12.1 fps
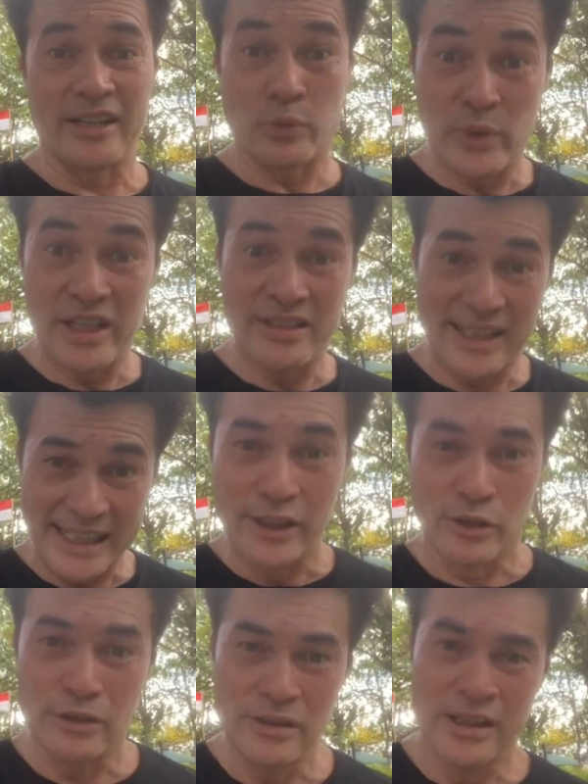which is
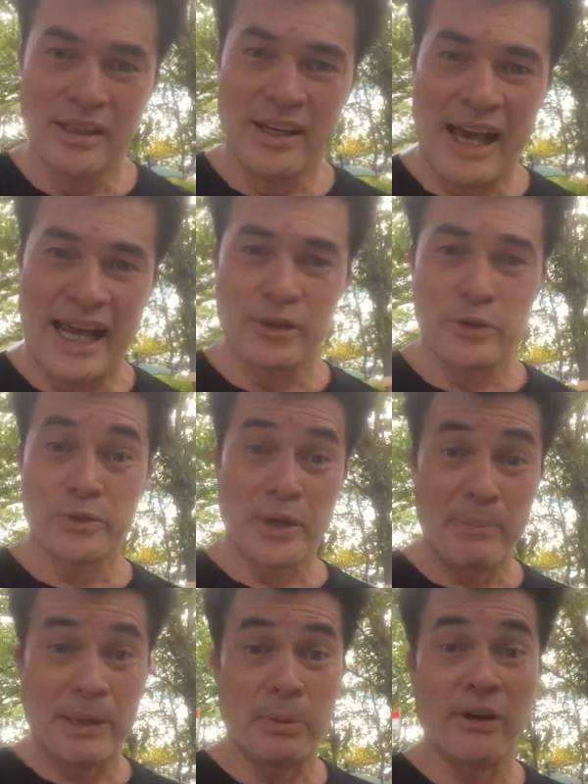illegal, and which means
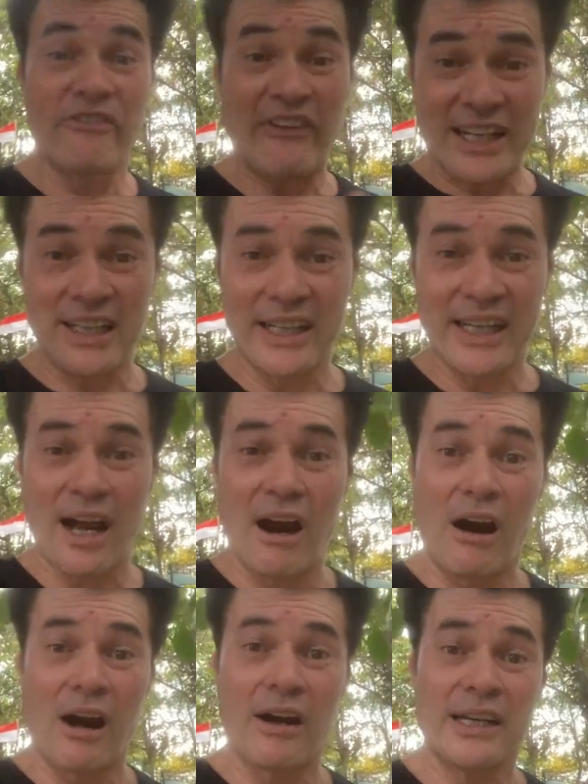that people effectively
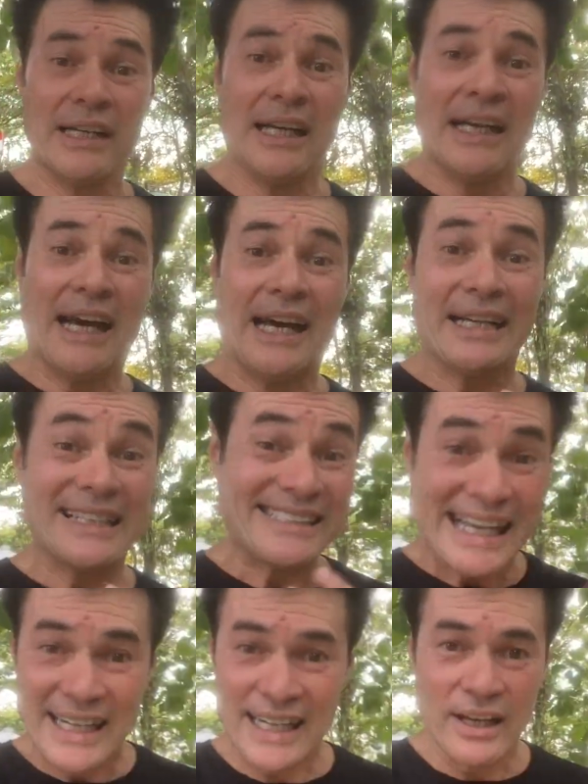are uh,
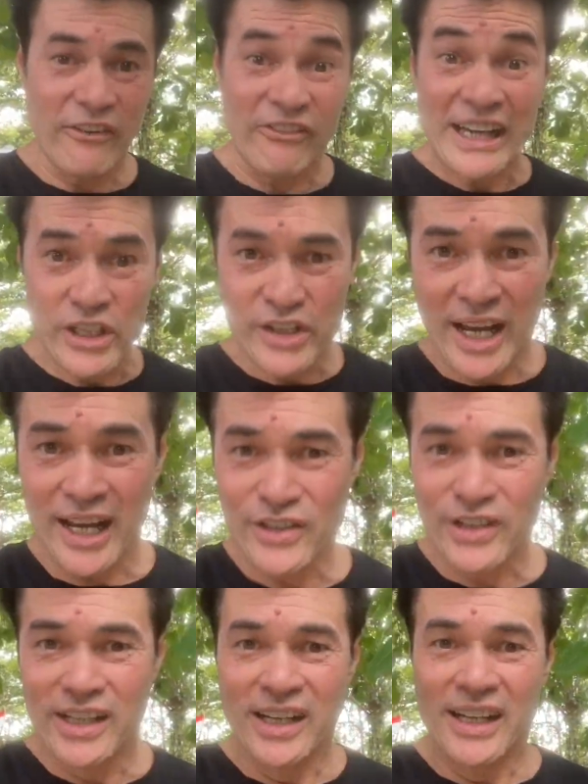selling fake
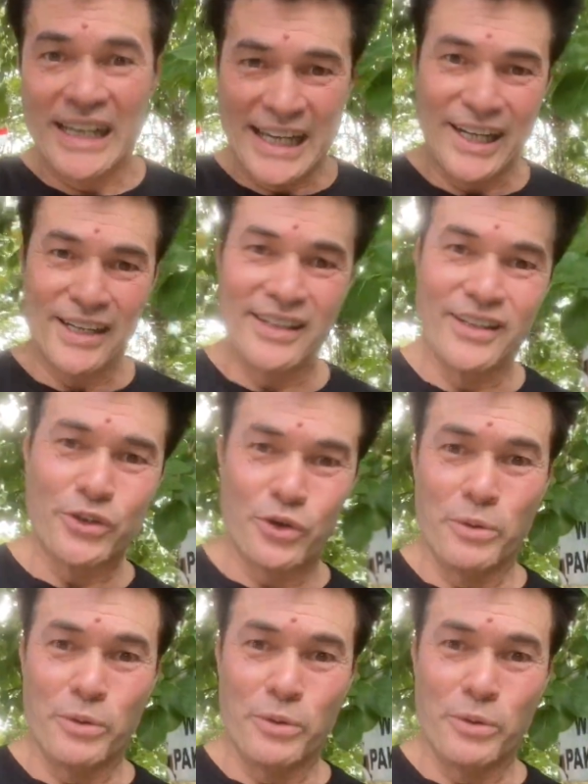shares in your